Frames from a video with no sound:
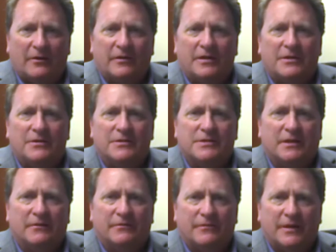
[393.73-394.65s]
Okay, thank you,
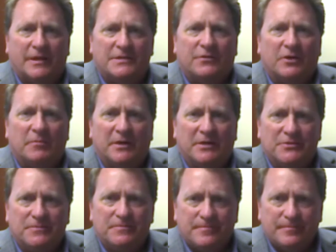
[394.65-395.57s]
Sev. Thanks very
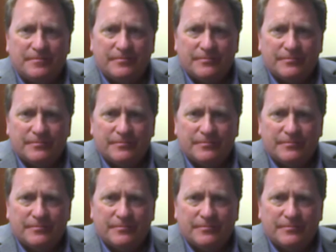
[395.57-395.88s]
much.